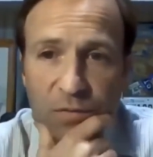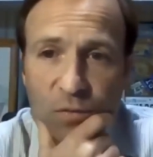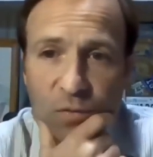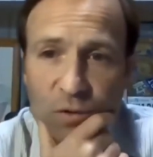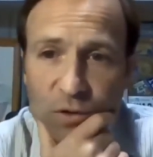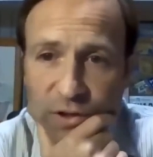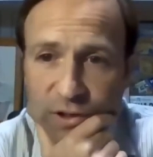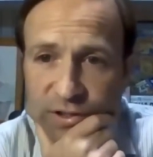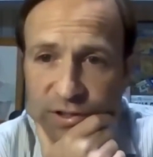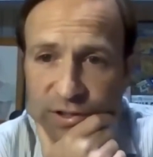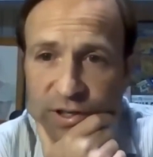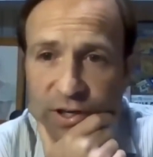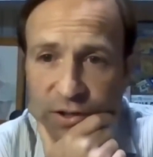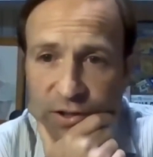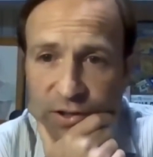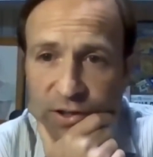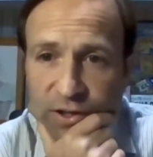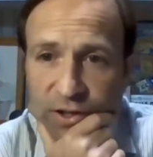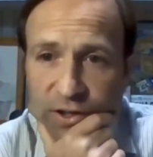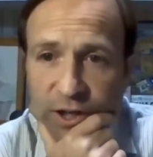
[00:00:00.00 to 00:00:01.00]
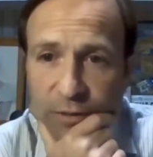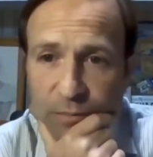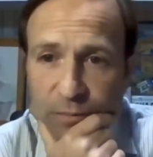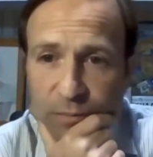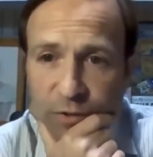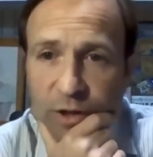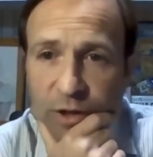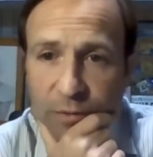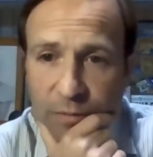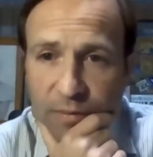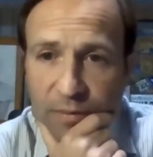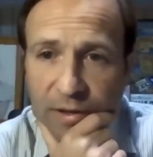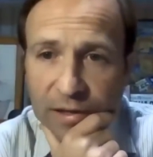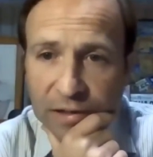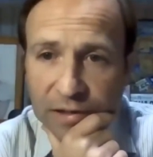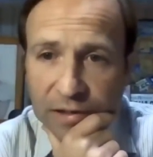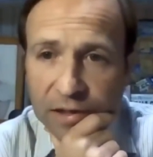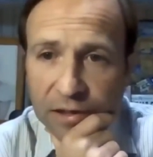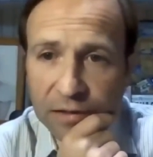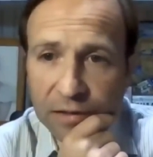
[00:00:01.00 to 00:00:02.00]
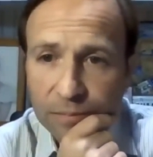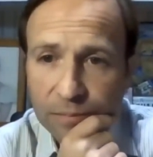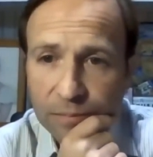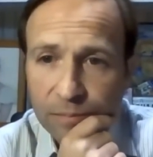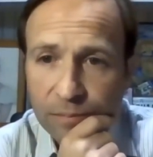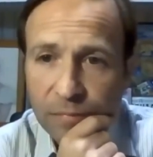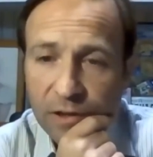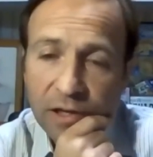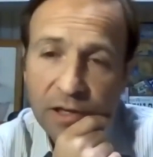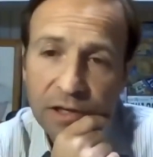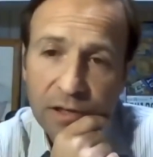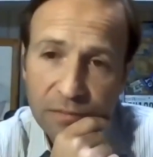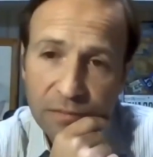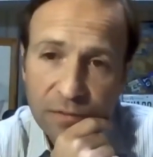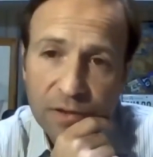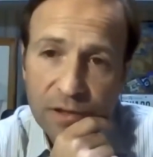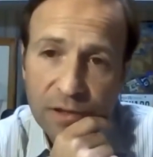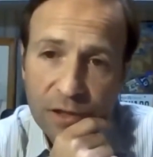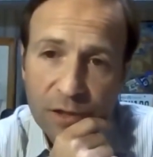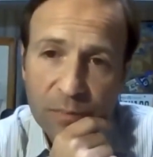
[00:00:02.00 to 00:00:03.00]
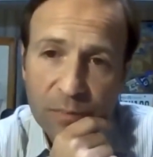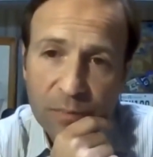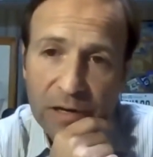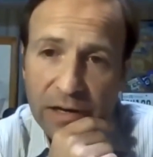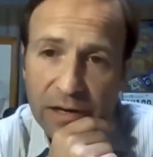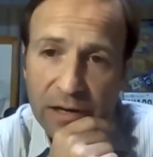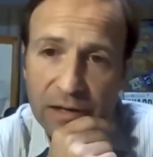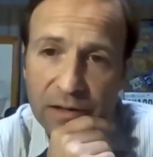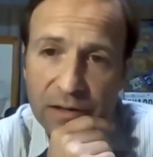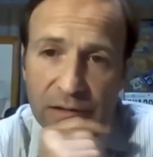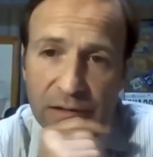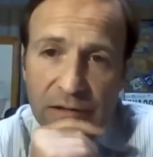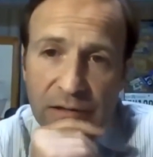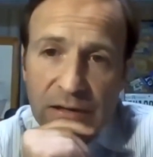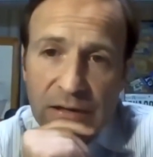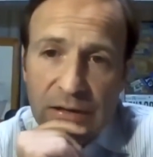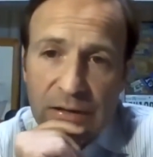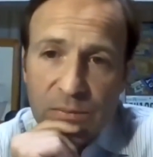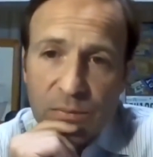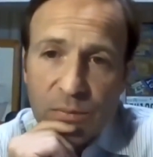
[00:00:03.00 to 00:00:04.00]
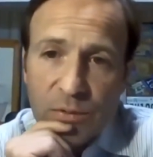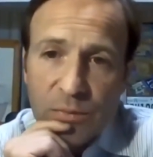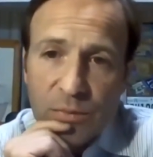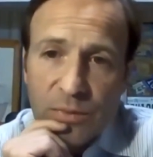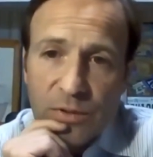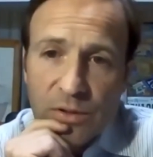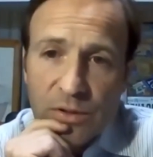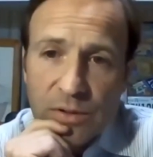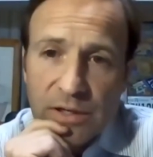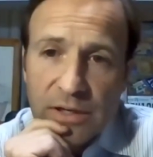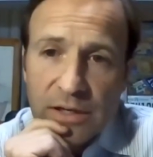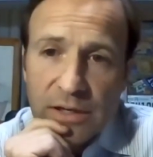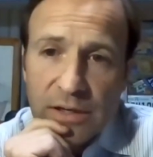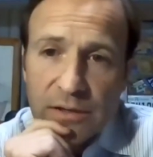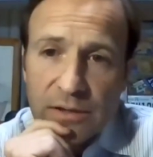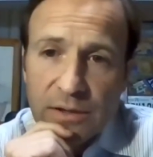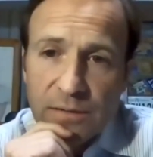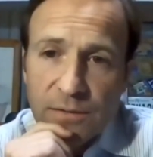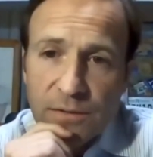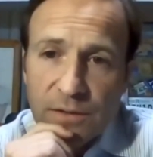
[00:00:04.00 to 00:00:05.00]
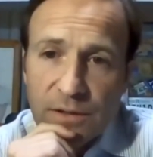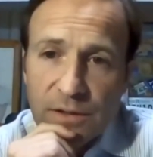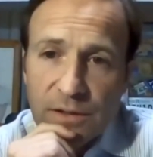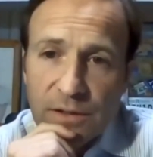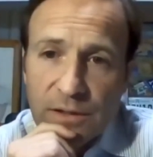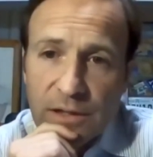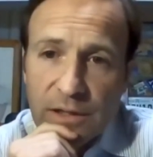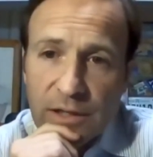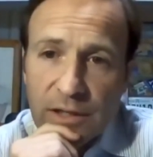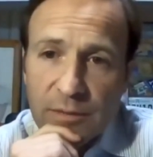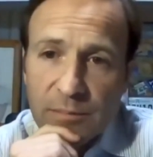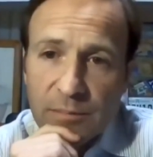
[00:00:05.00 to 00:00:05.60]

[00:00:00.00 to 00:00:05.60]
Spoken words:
before they start coming back down. And if you think about it, when we look at our different